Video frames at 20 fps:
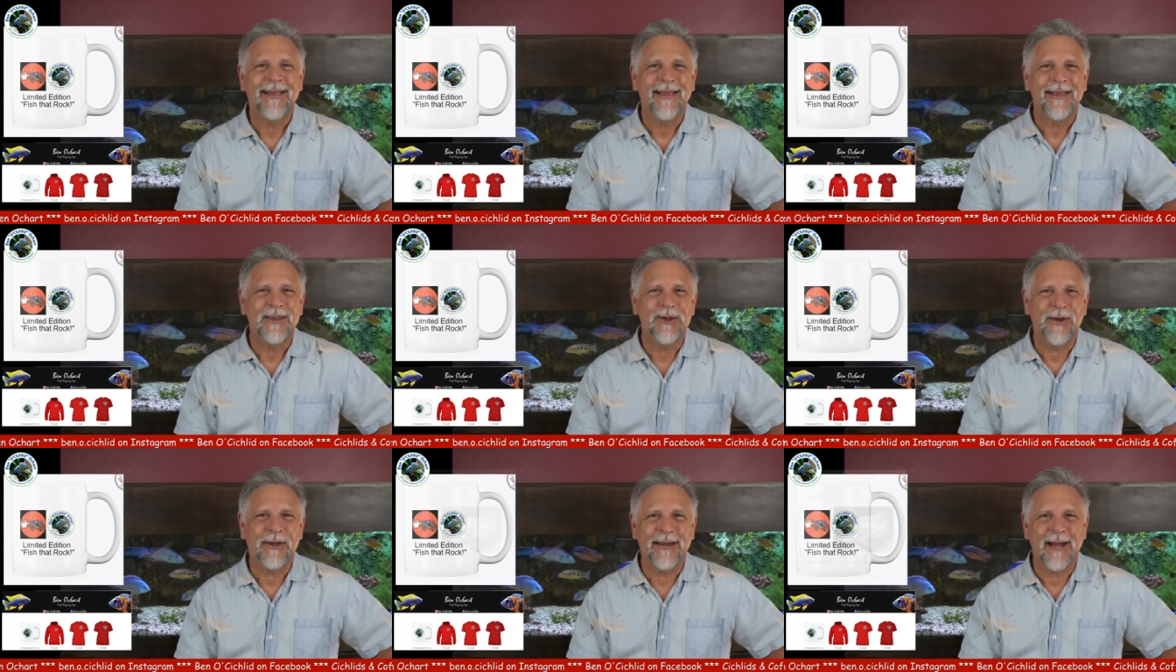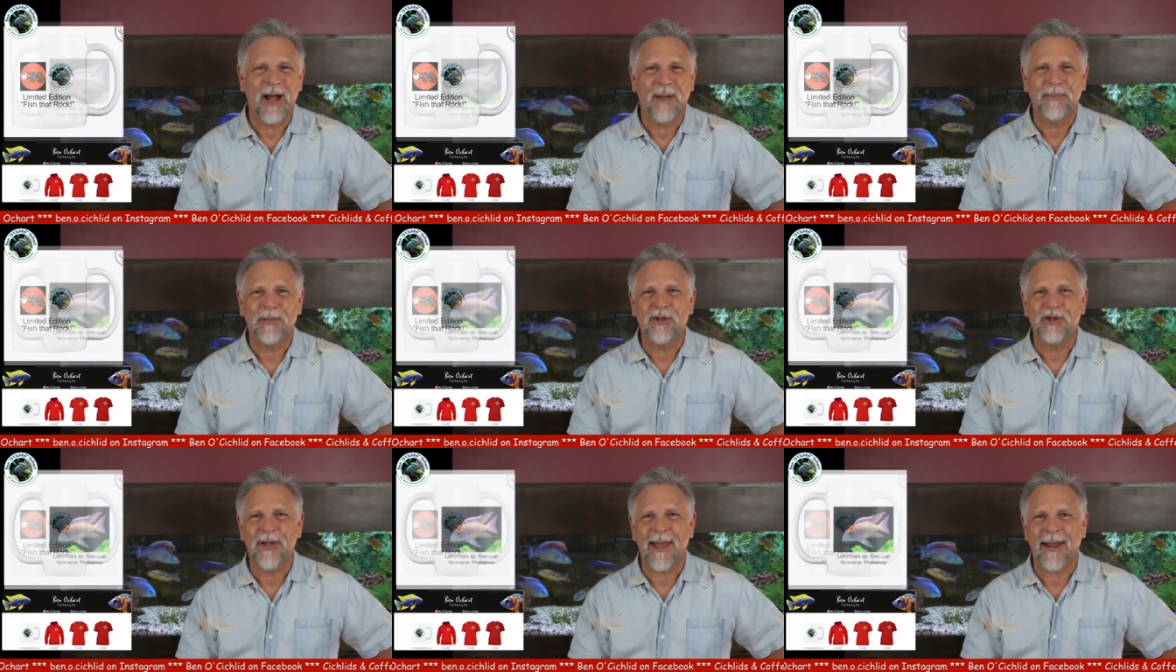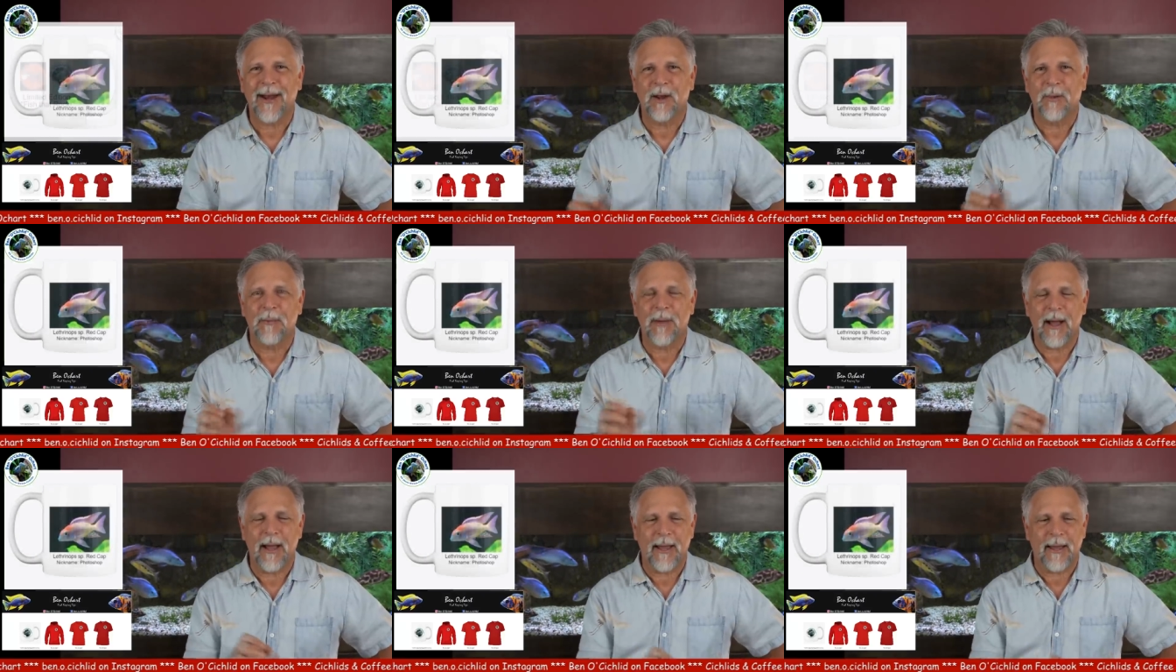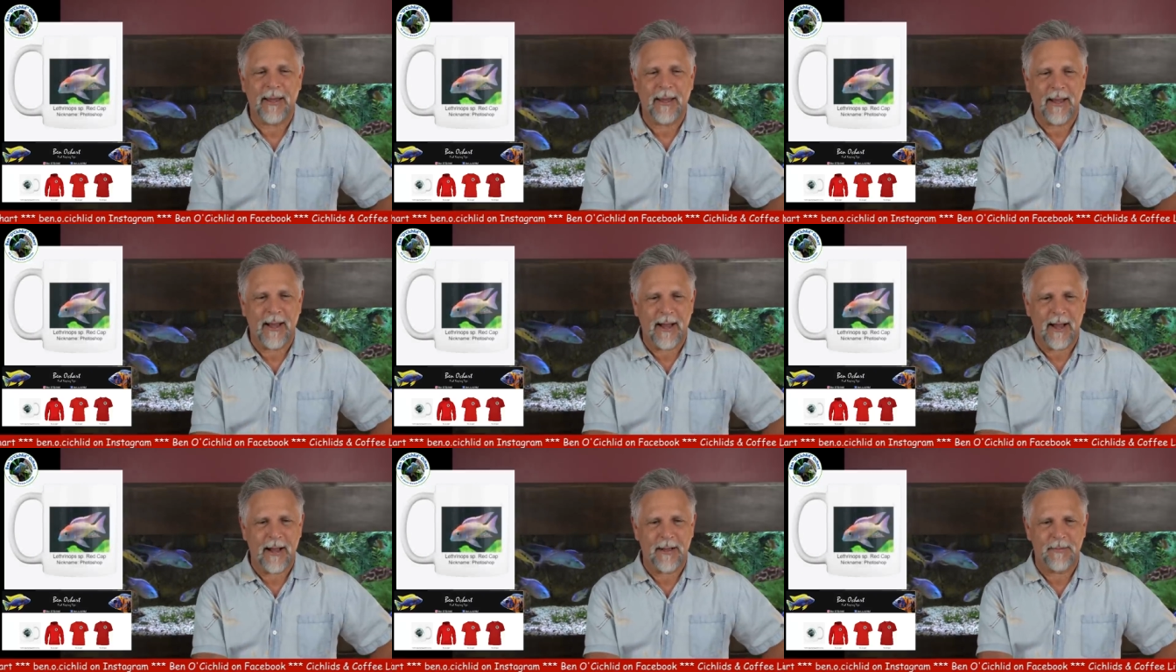You can help the channel by
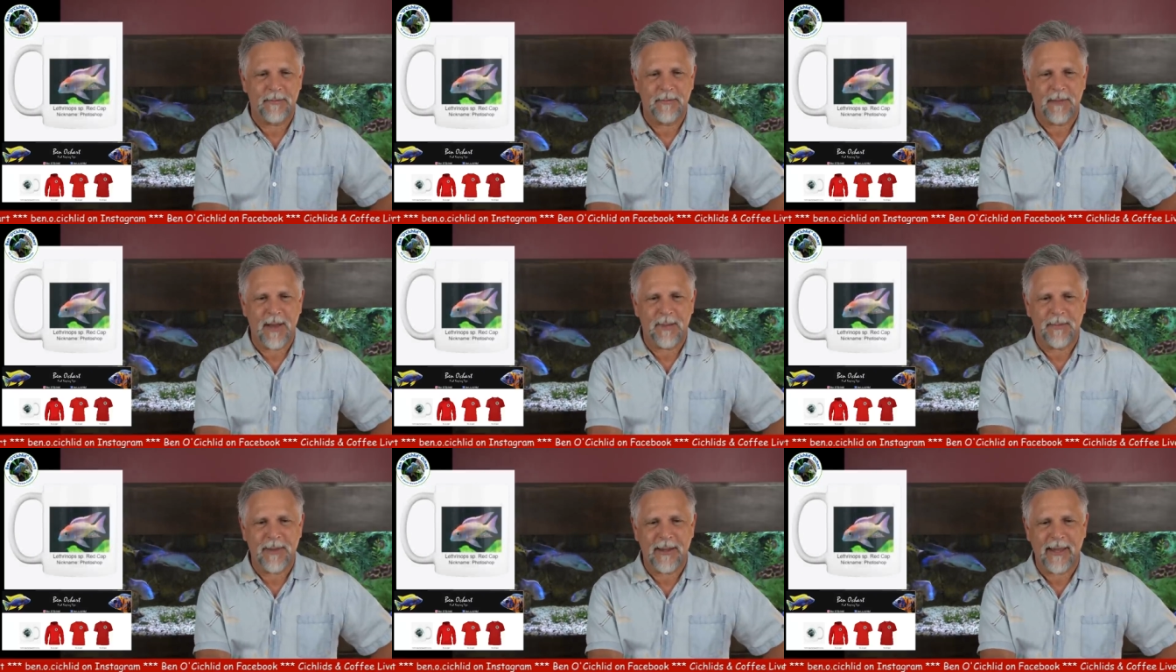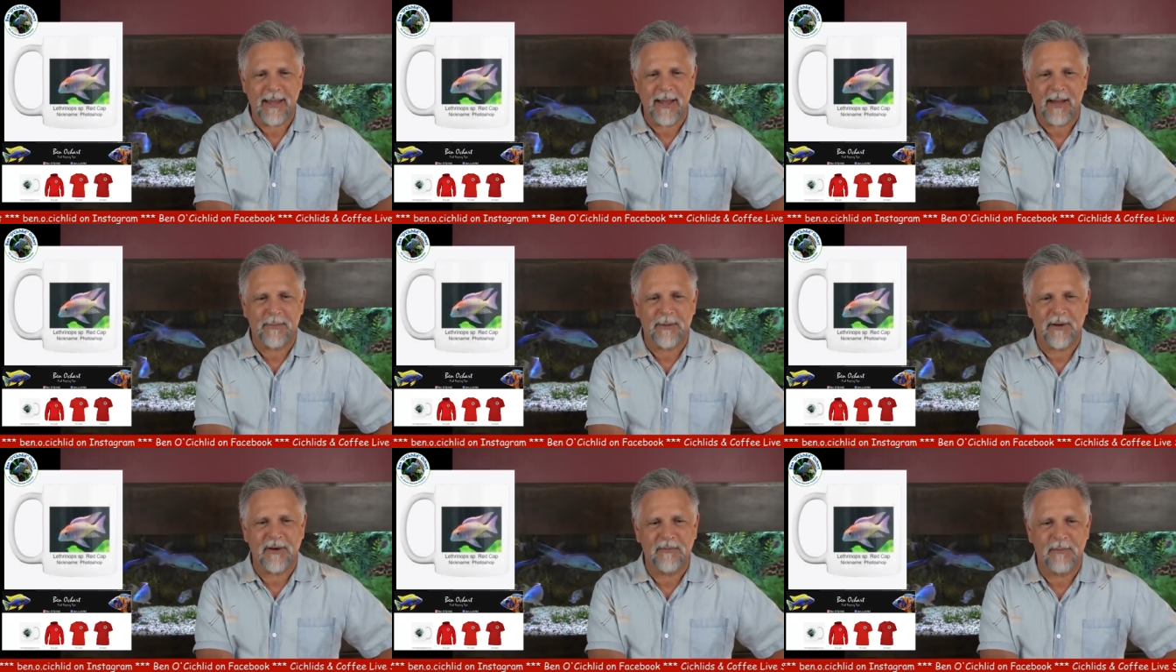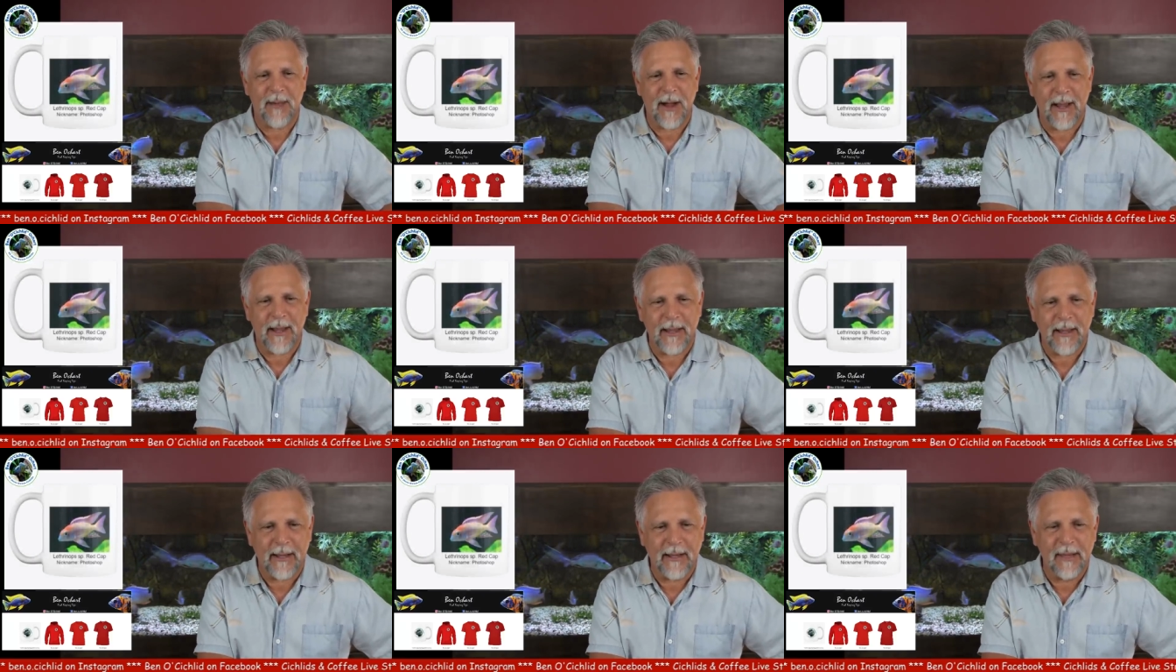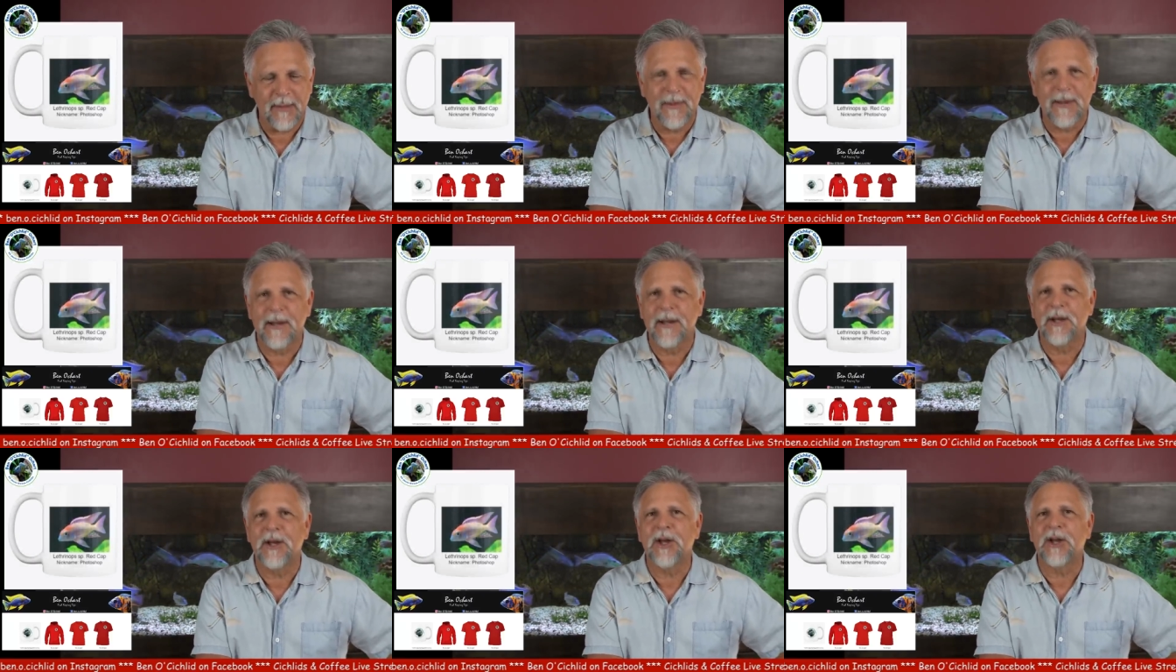uh, by picking up one of my uh, limited
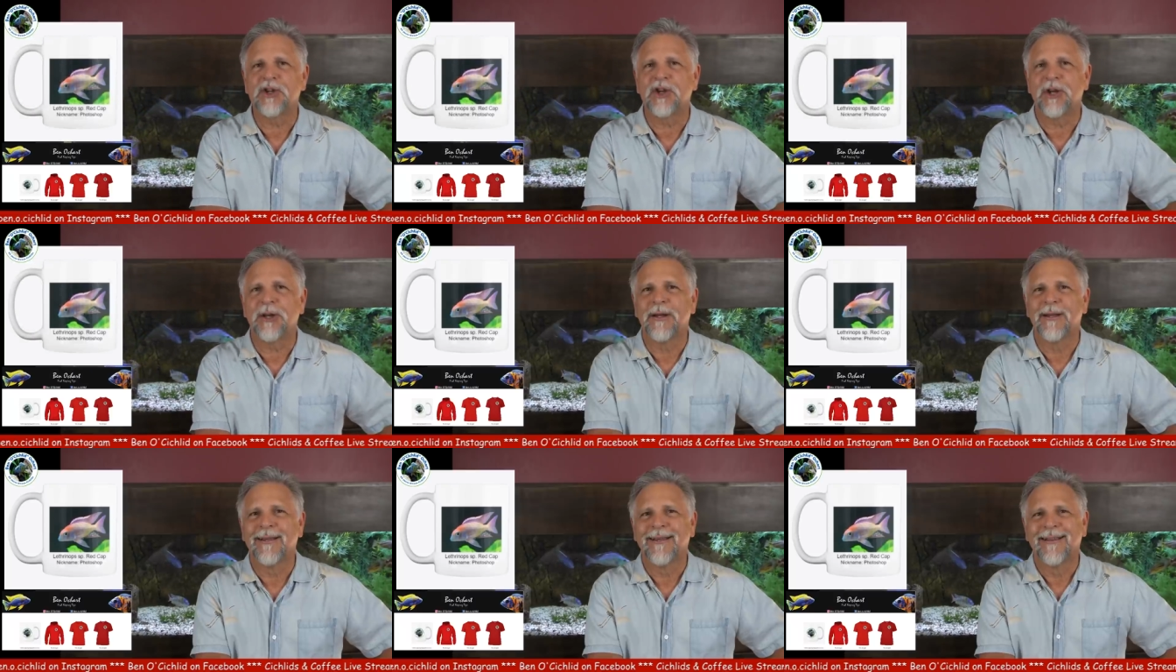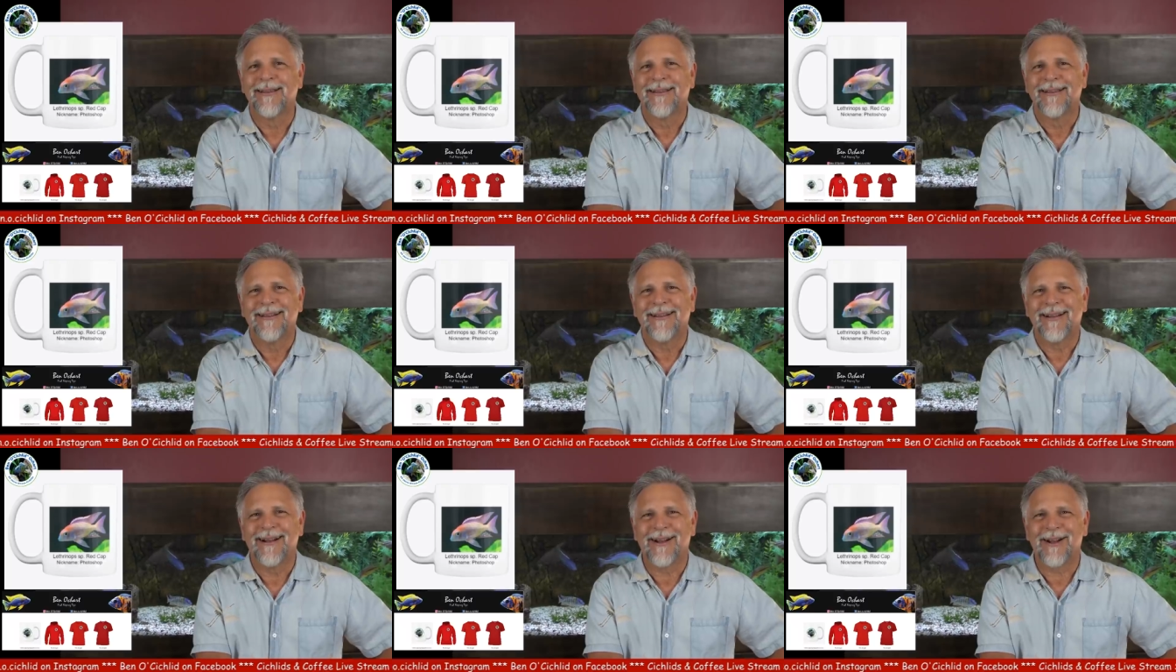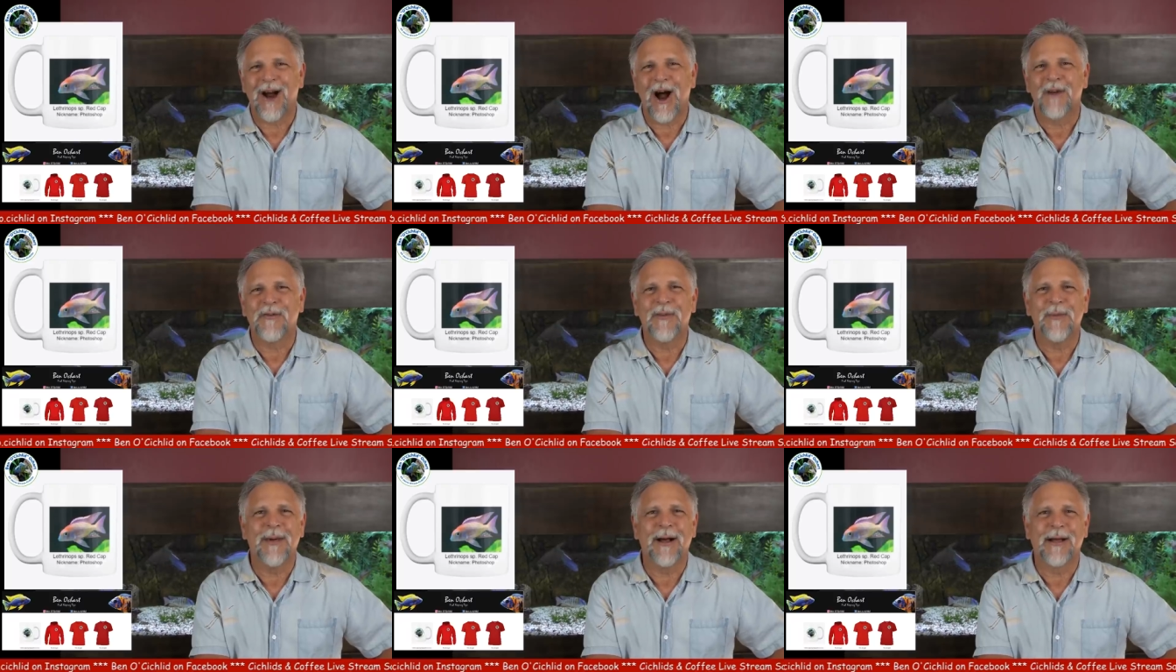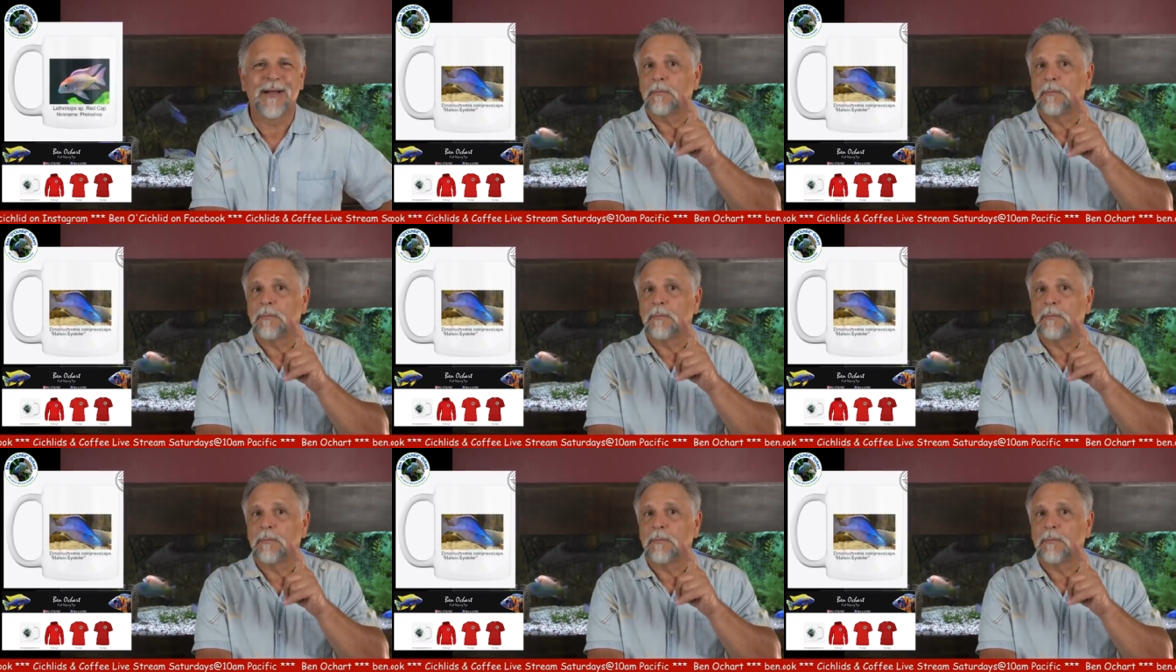edition uh, coffee mugs.